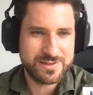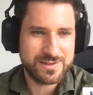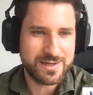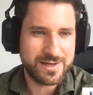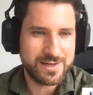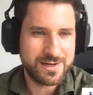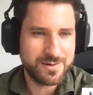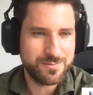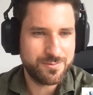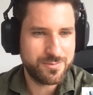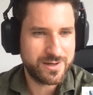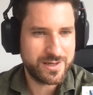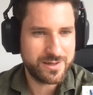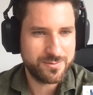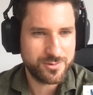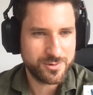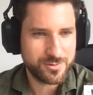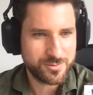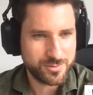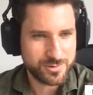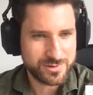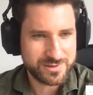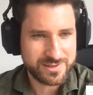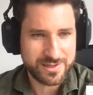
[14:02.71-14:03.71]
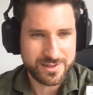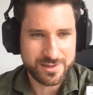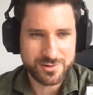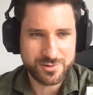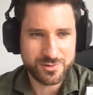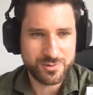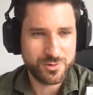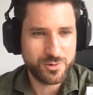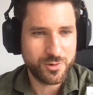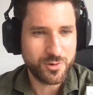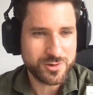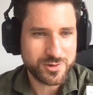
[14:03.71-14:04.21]
startup playbook would tell
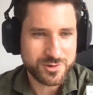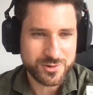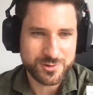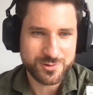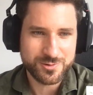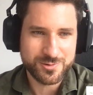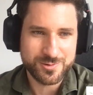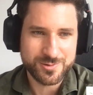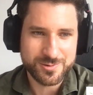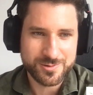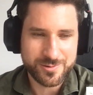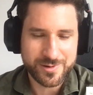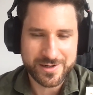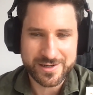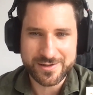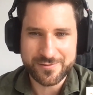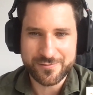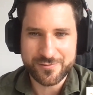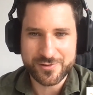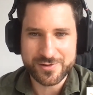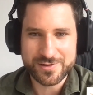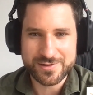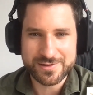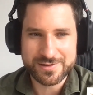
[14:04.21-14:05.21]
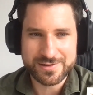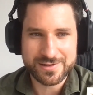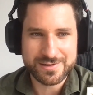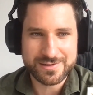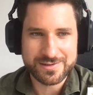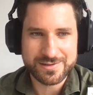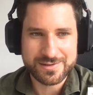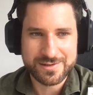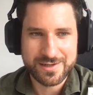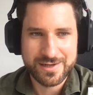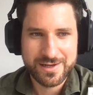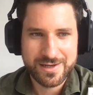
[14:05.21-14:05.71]
you not to do, right? For
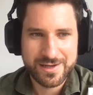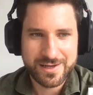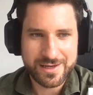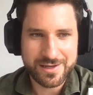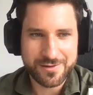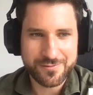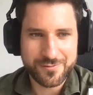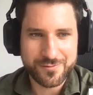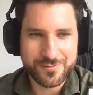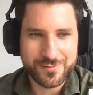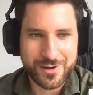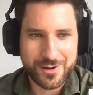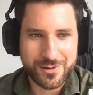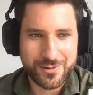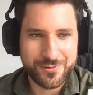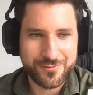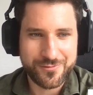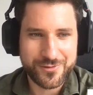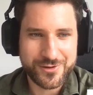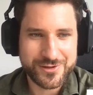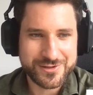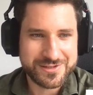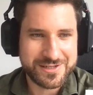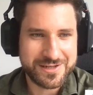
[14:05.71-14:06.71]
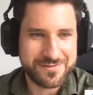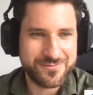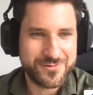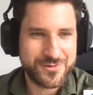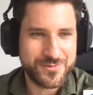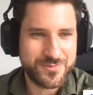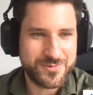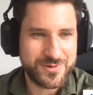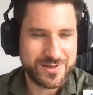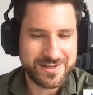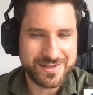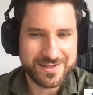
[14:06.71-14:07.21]
instance, even our first
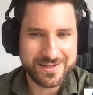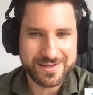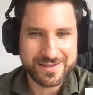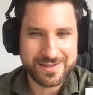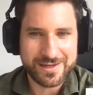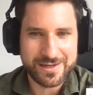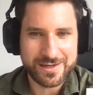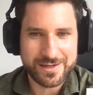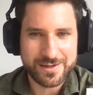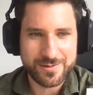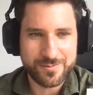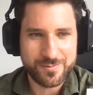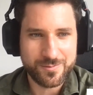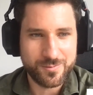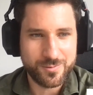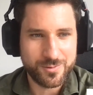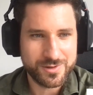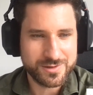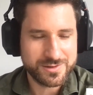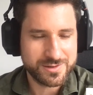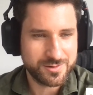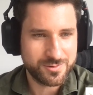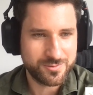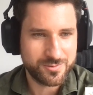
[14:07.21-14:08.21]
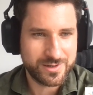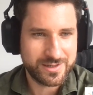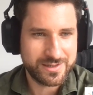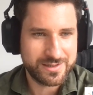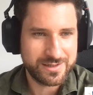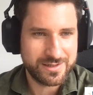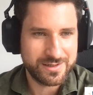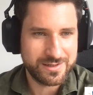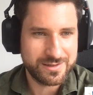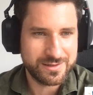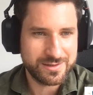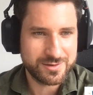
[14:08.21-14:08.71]
MVP was
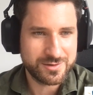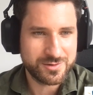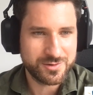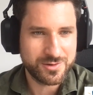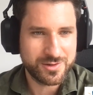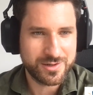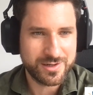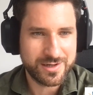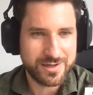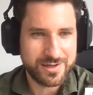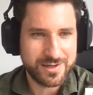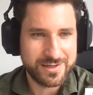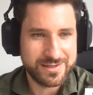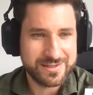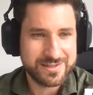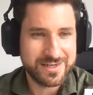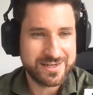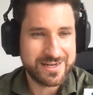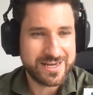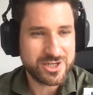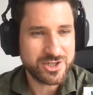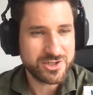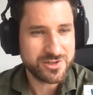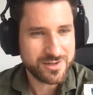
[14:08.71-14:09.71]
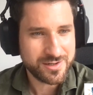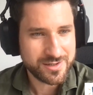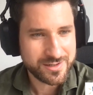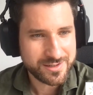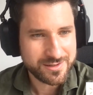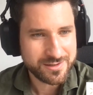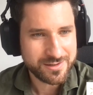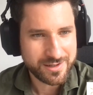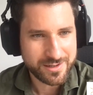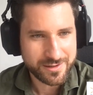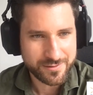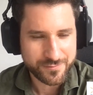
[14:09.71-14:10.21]
already sort of
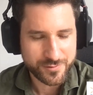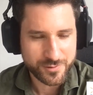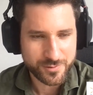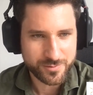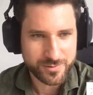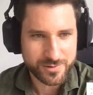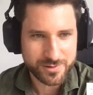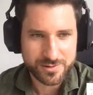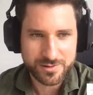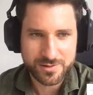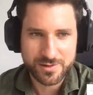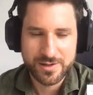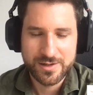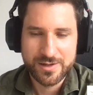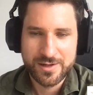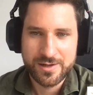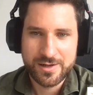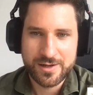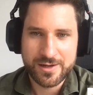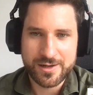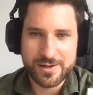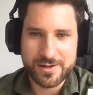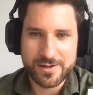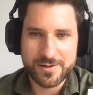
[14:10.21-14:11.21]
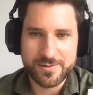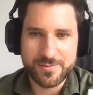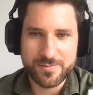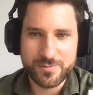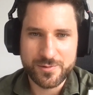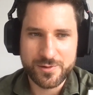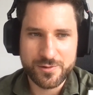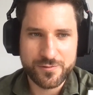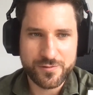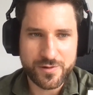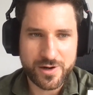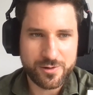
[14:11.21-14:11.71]
internationally, if you will.
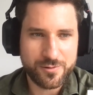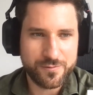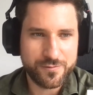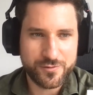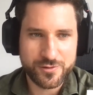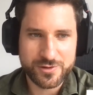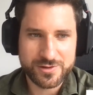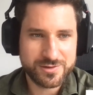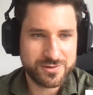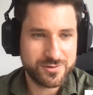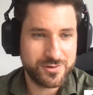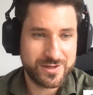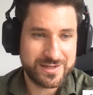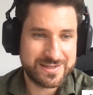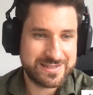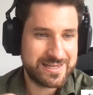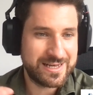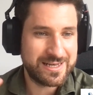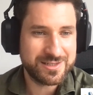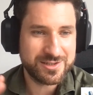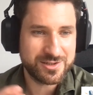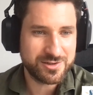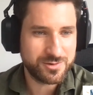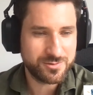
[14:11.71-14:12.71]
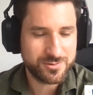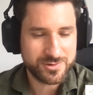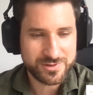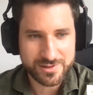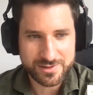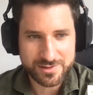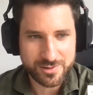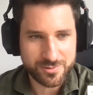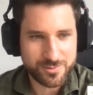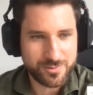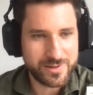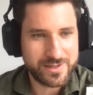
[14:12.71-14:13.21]
Our first sort of test
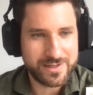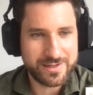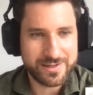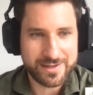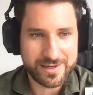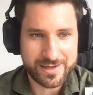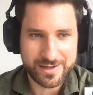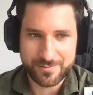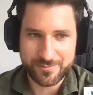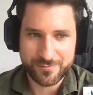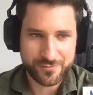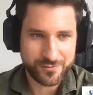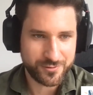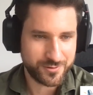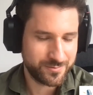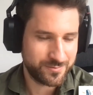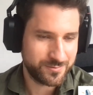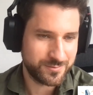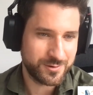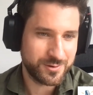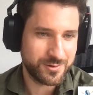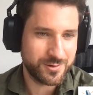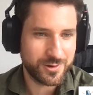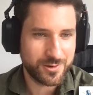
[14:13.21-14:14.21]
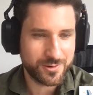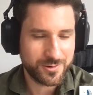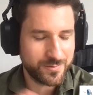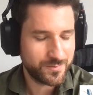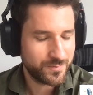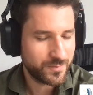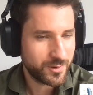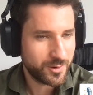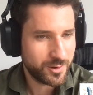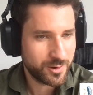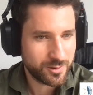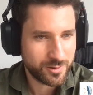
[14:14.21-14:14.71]
users already came from,
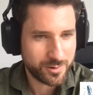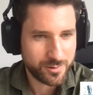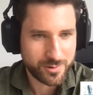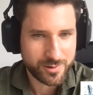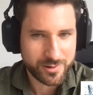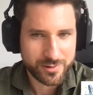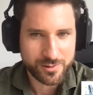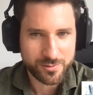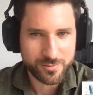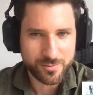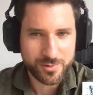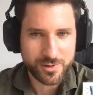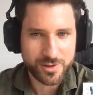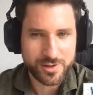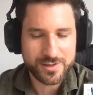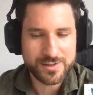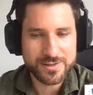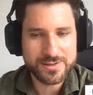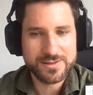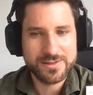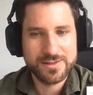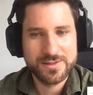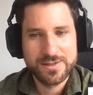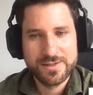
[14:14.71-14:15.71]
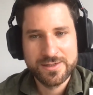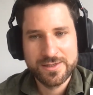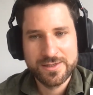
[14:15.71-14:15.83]
all around the world,